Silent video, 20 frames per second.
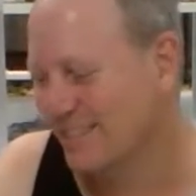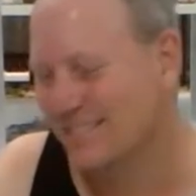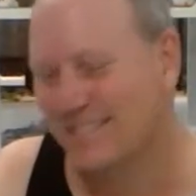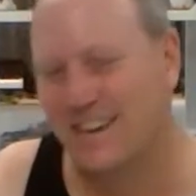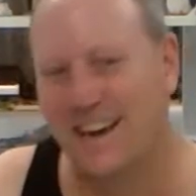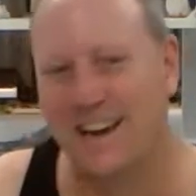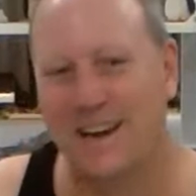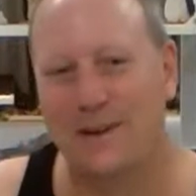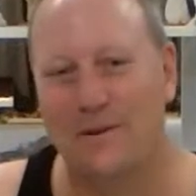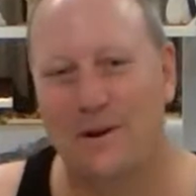
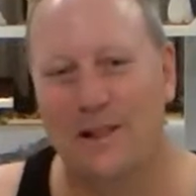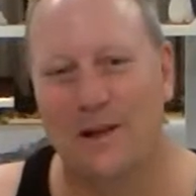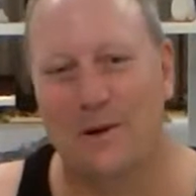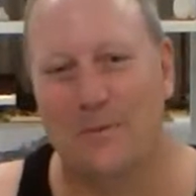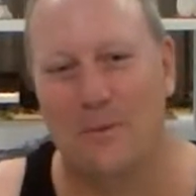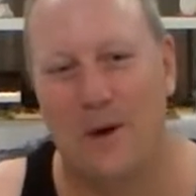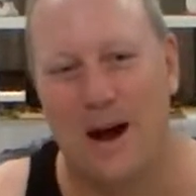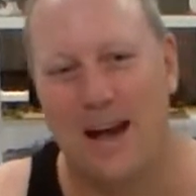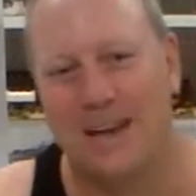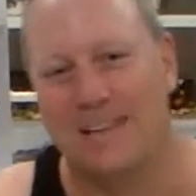tell you what,
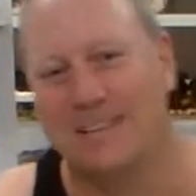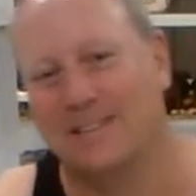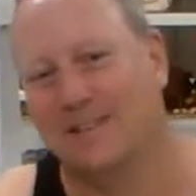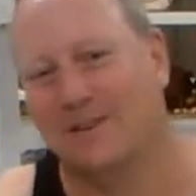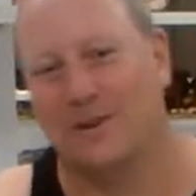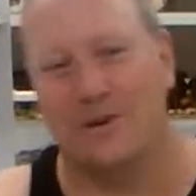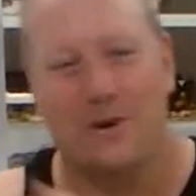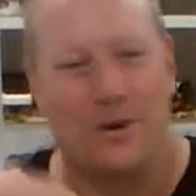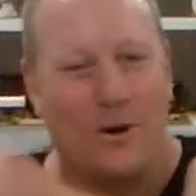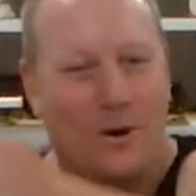I waited
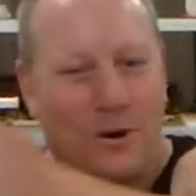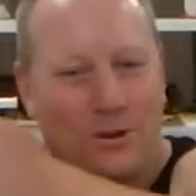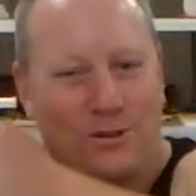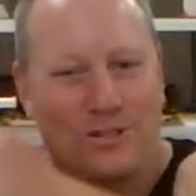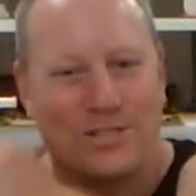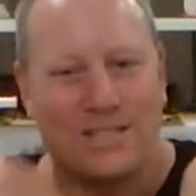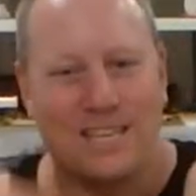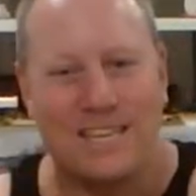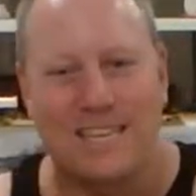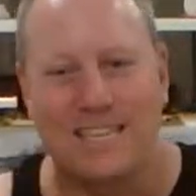all
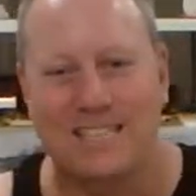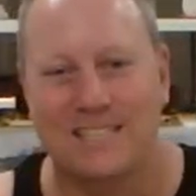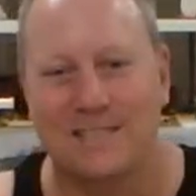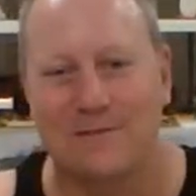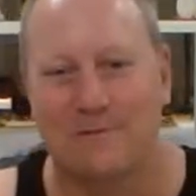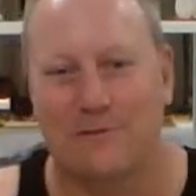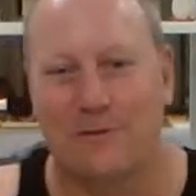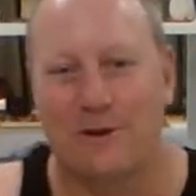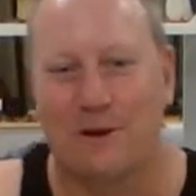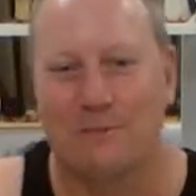
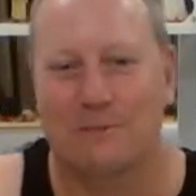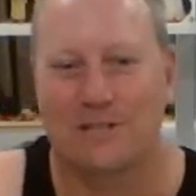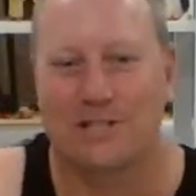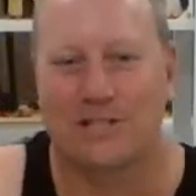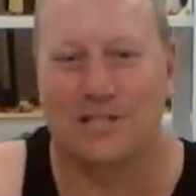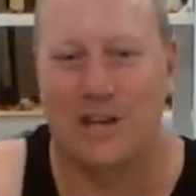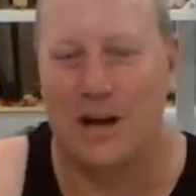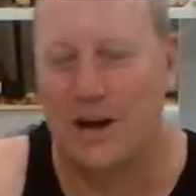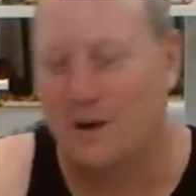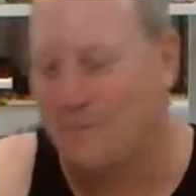season for him to
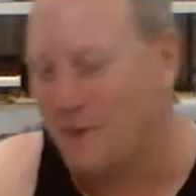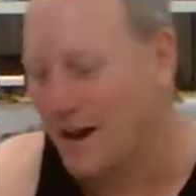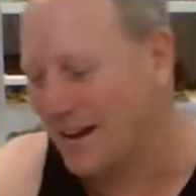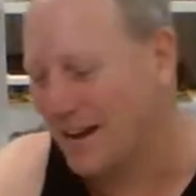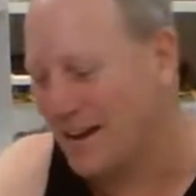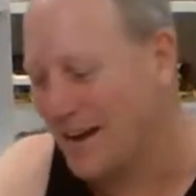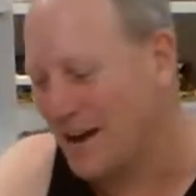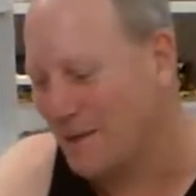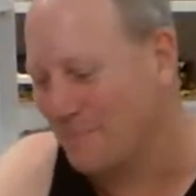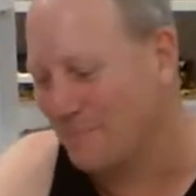show
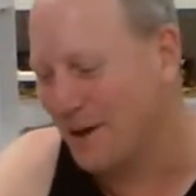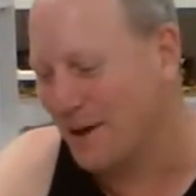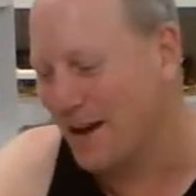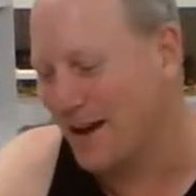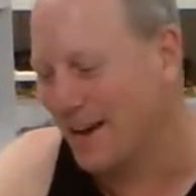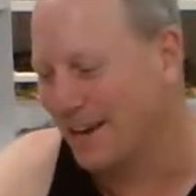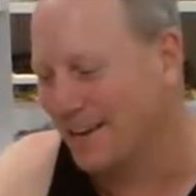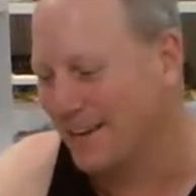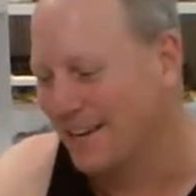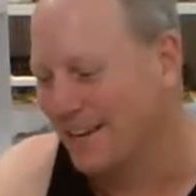back up,
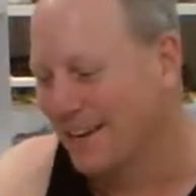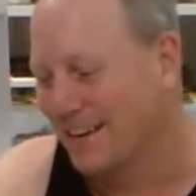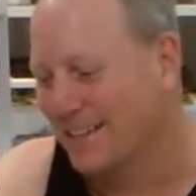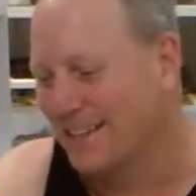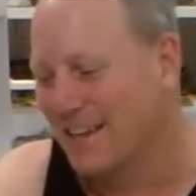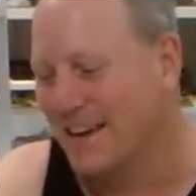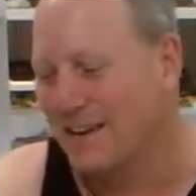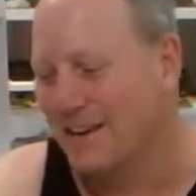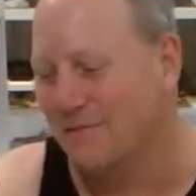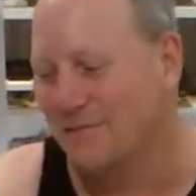eh?
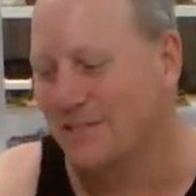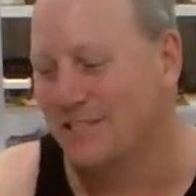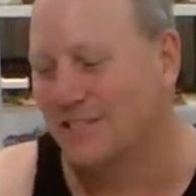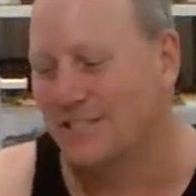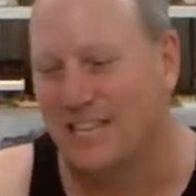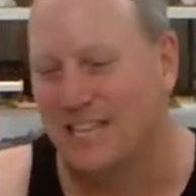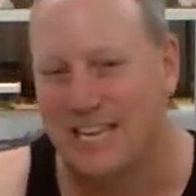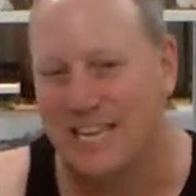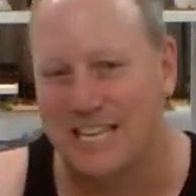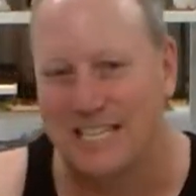They even
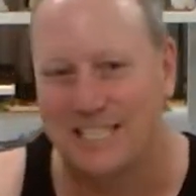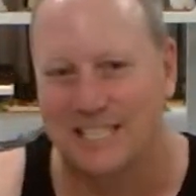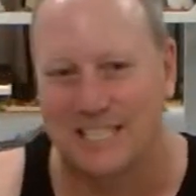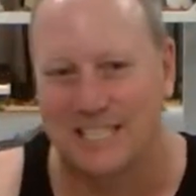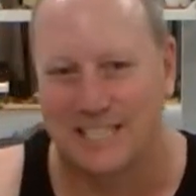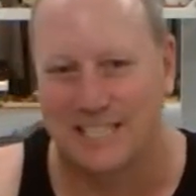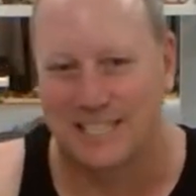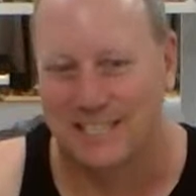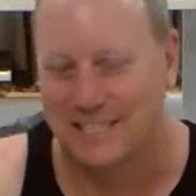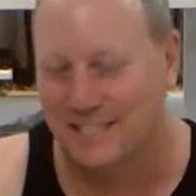teased
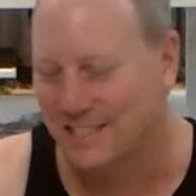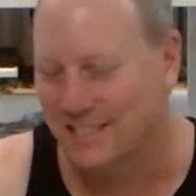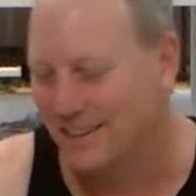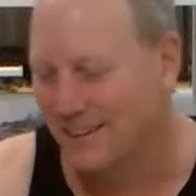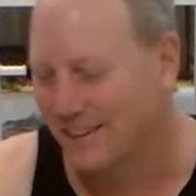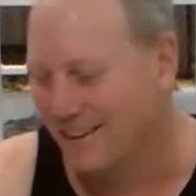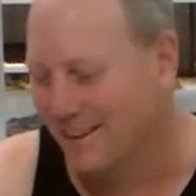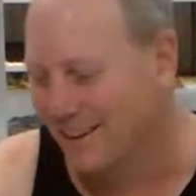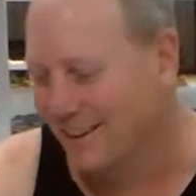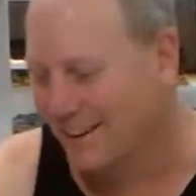us.
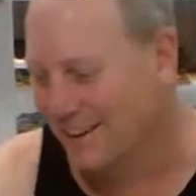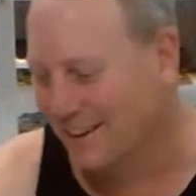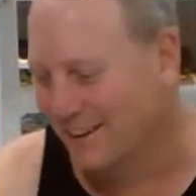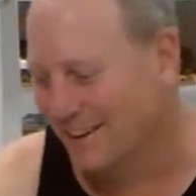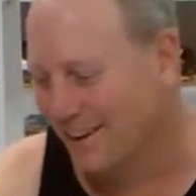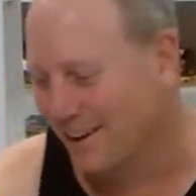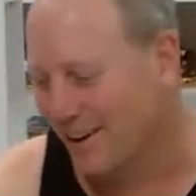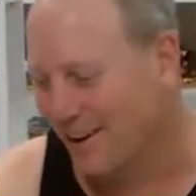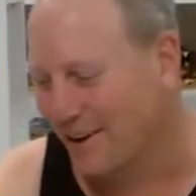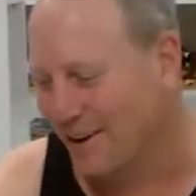
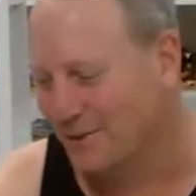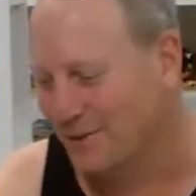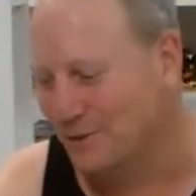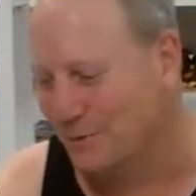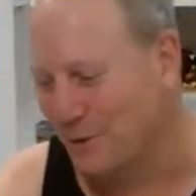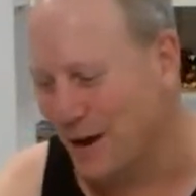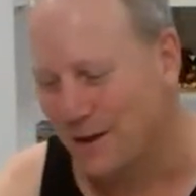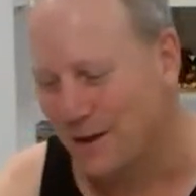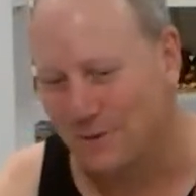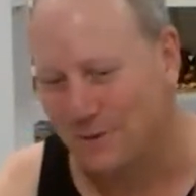I was
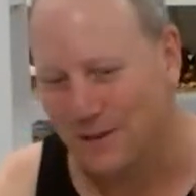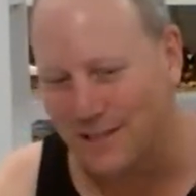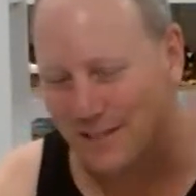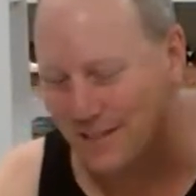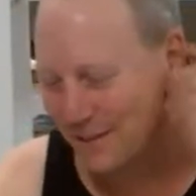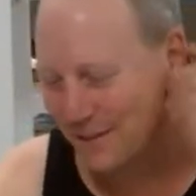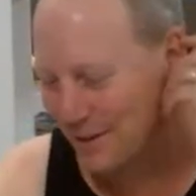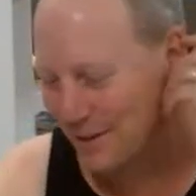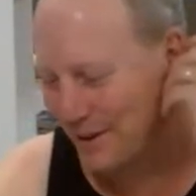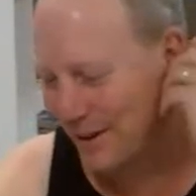waiting
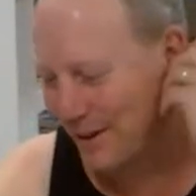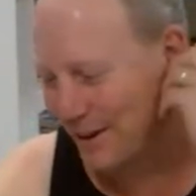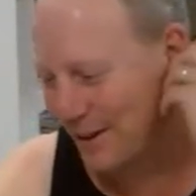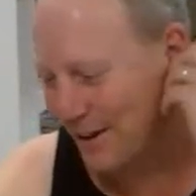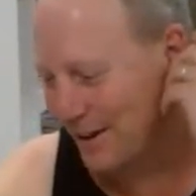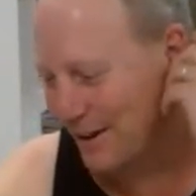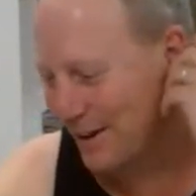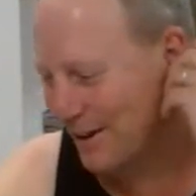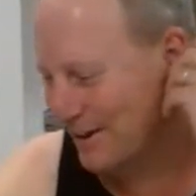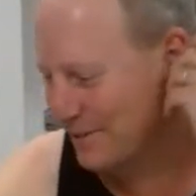
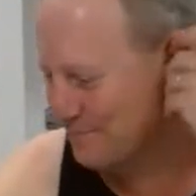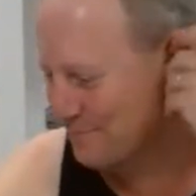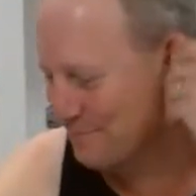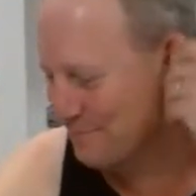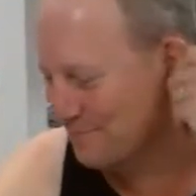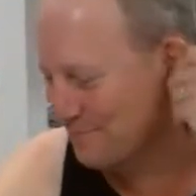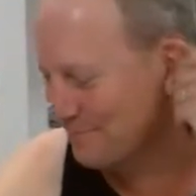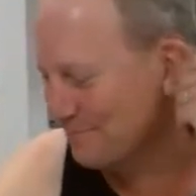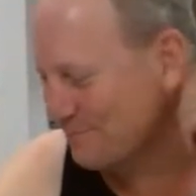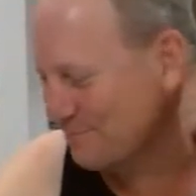
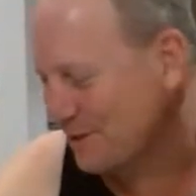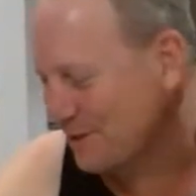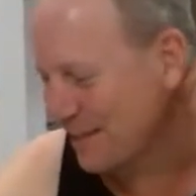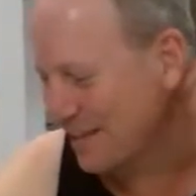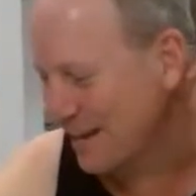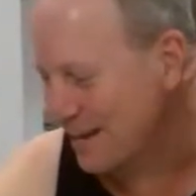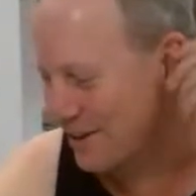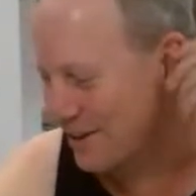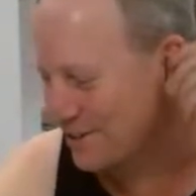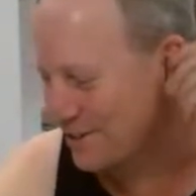when
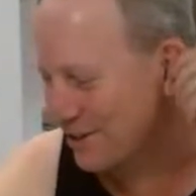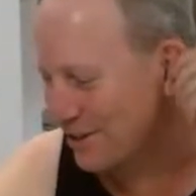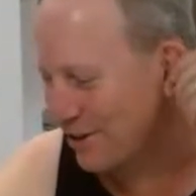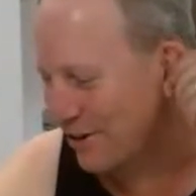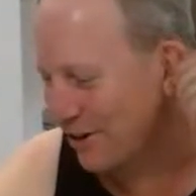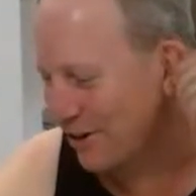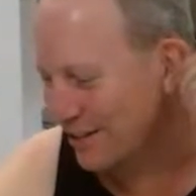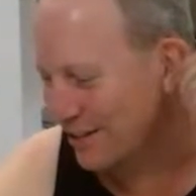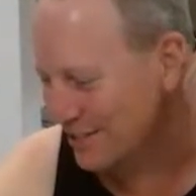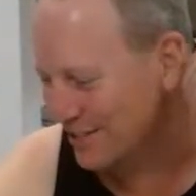they got to
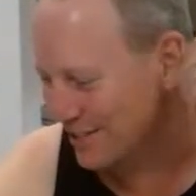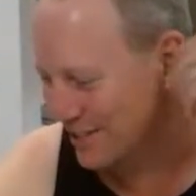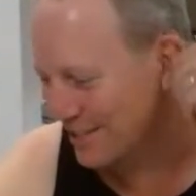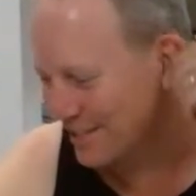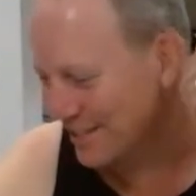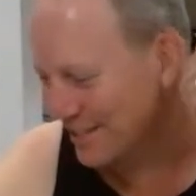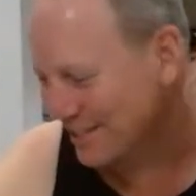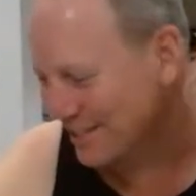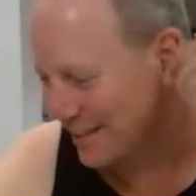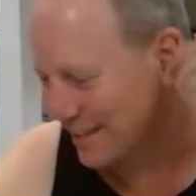
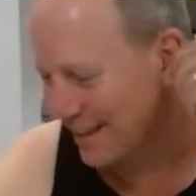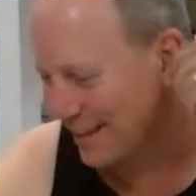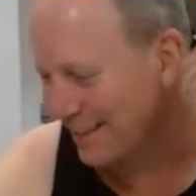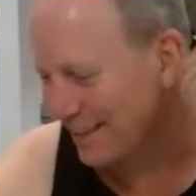Iceland and